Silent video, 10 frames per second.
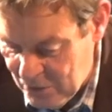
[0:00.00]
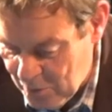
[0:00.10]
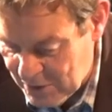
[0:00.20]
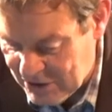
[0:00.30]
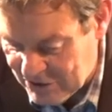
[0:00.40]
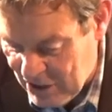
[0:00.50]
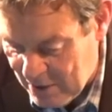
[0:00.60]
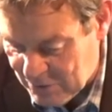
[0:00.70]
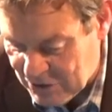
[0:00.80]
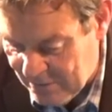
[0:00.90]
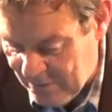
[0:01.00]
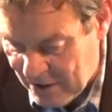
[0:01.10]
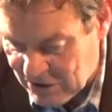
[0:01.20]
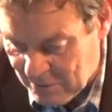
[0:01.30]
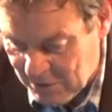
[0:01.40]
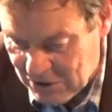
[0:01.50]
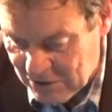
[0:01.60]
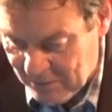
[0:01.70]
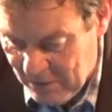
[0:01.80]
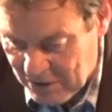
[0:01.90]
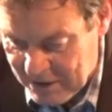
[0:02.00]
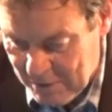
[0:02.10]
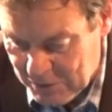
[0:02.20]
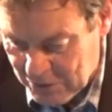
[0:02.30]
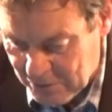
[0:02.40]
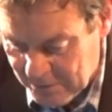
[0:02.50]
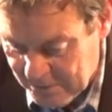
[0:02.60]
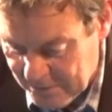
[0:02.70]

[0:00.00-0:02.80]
numerous attempts to find someone to devour capital